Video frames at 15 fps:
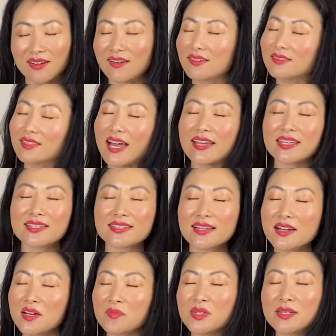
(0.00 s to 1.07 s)
like, it's
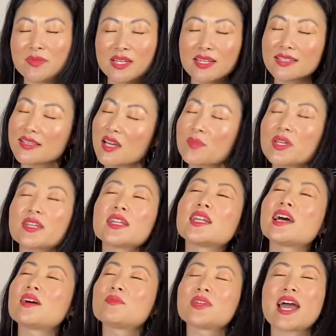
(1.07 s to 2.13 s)
coming, Monday's coming, and
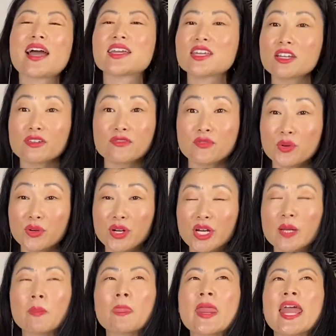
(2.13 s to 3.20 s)
I'm not here for it.